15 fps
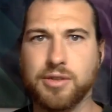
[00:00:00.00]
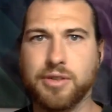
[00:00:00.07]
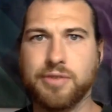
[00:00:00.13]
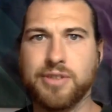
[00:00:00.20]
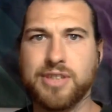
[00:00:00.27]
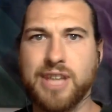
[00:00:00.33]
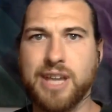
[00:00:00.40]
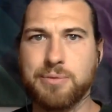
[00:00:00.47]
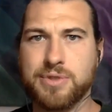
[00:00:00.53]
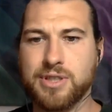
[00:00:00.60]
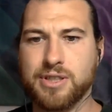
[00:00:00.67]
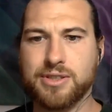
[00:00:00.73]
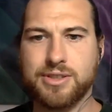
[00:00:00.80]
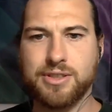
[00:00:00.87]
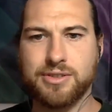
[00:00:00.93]
if a dApp
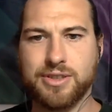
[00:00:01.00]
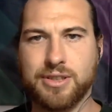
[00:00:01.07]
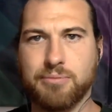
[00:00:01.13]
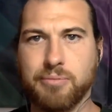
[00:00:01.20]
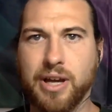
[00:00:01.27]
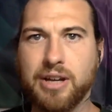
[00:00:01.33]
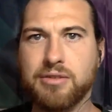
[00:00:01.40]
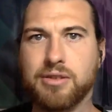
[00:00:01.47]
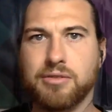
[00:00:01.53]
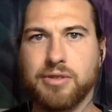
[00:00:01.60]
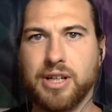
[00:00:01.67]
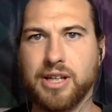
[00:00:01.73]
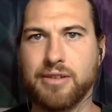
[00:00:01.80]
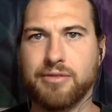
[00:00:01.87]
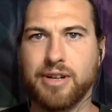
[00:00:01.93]
starts using
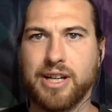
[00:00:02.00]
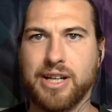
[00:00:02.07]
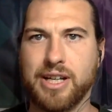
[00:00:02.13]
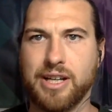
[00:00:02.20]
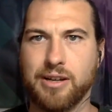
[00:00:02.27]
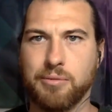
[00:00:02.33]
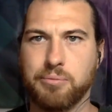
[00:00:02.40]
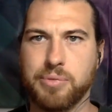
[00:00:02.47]
µRaiden right now,